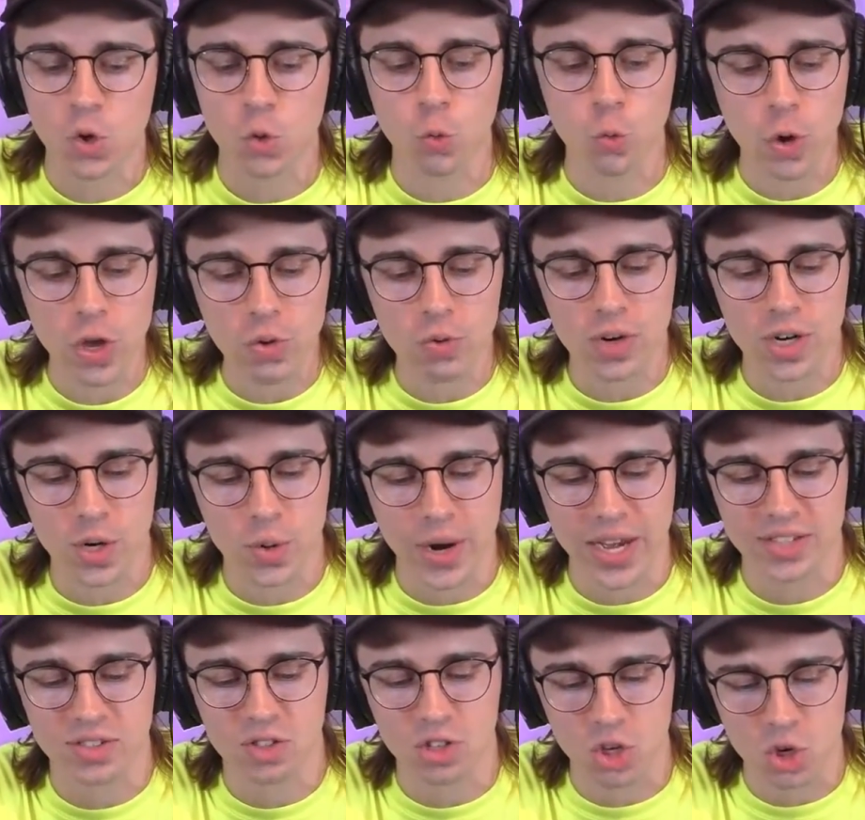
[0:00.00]
we
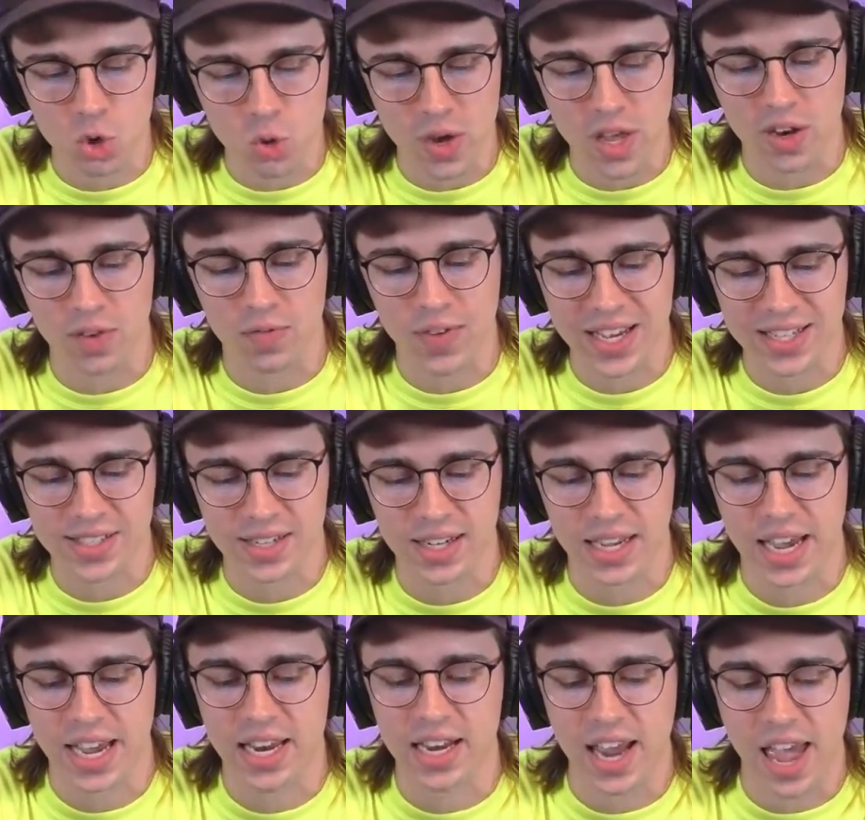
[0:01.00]
request you
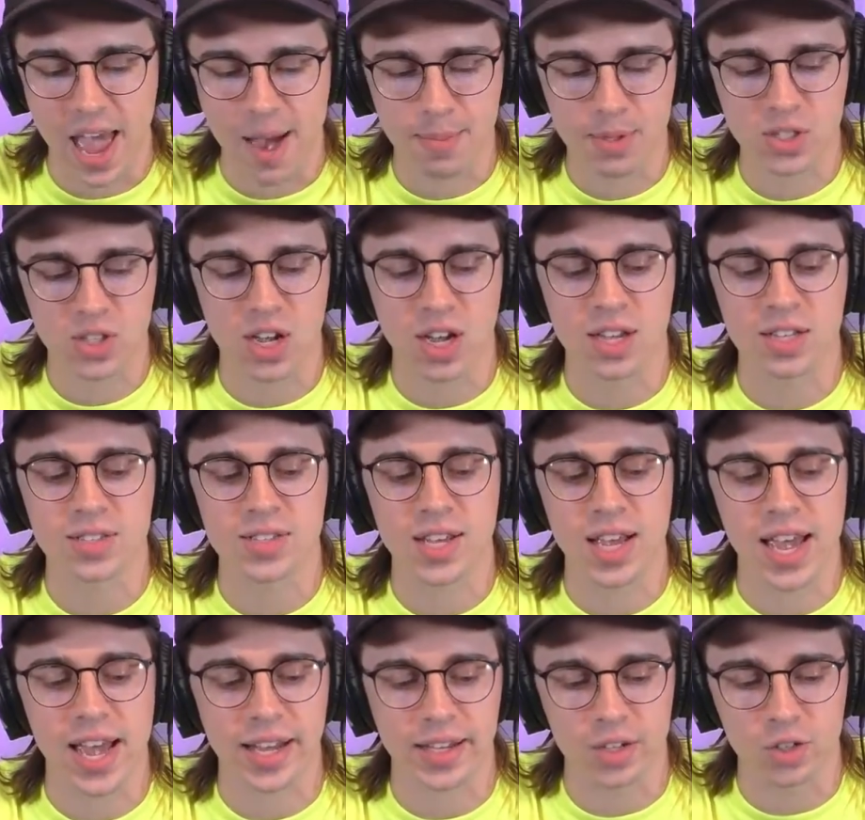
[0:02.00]
investigate Amazon's
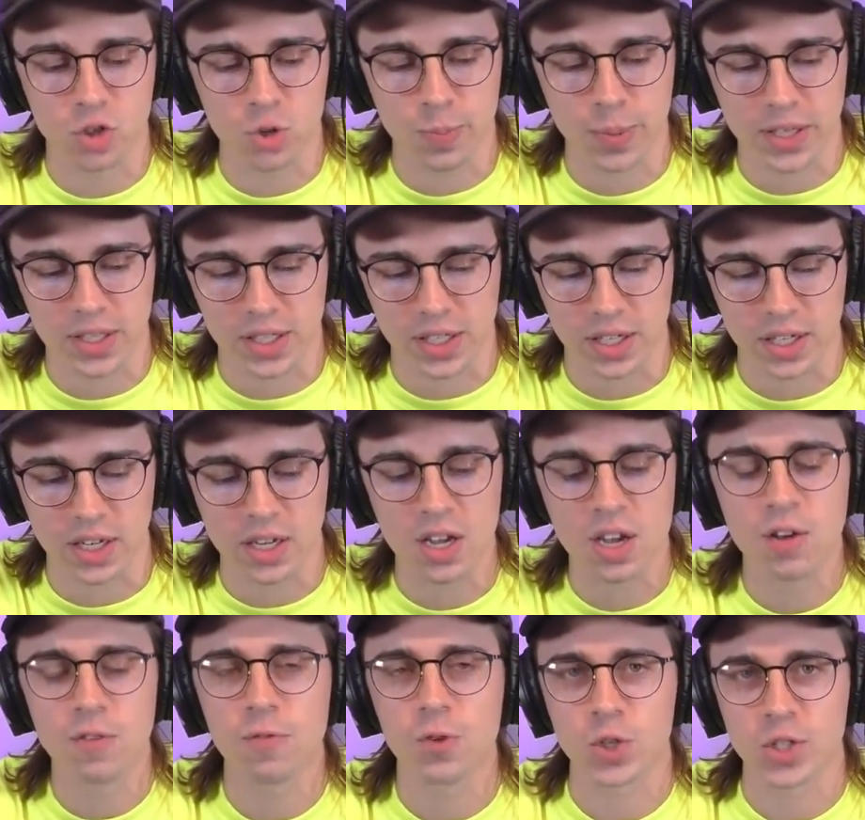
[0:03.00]
eligibility
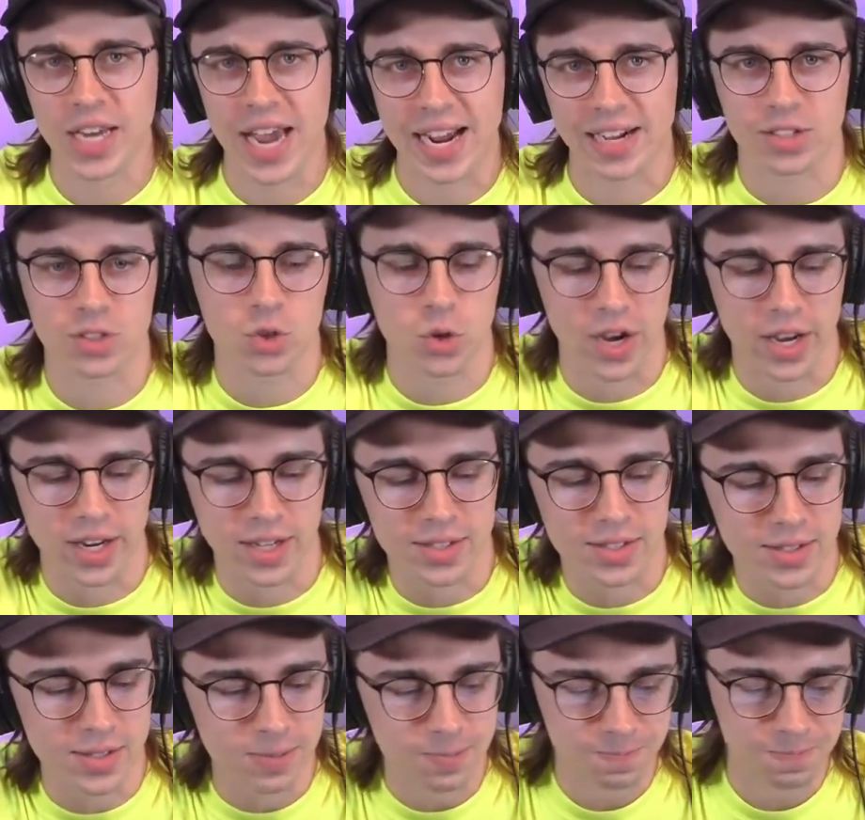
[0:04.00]
for tax
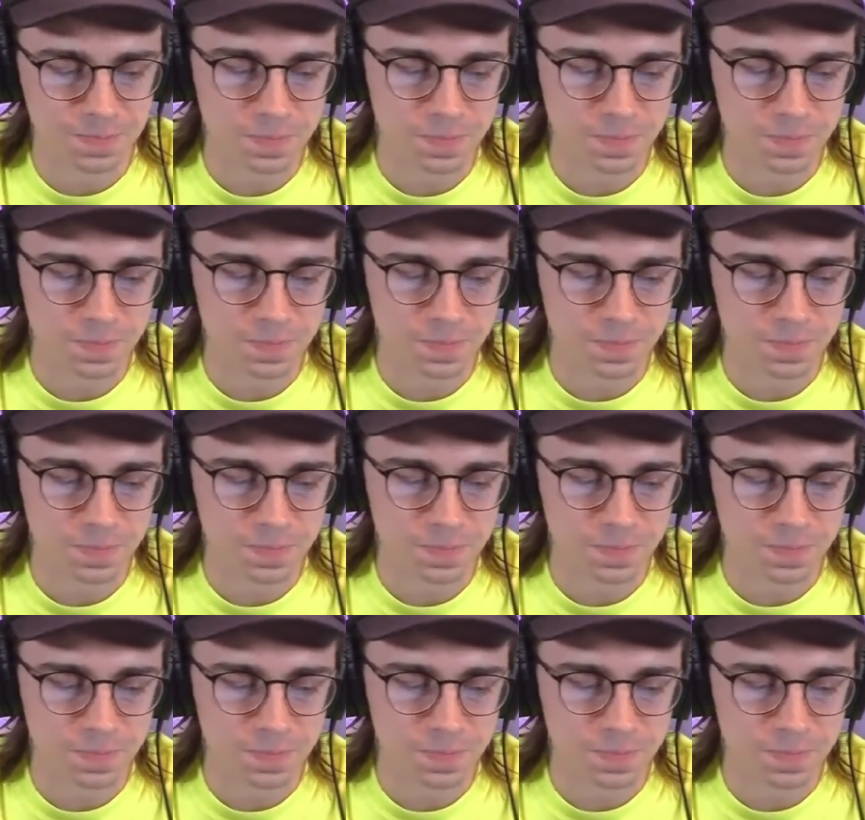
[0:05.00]
credits.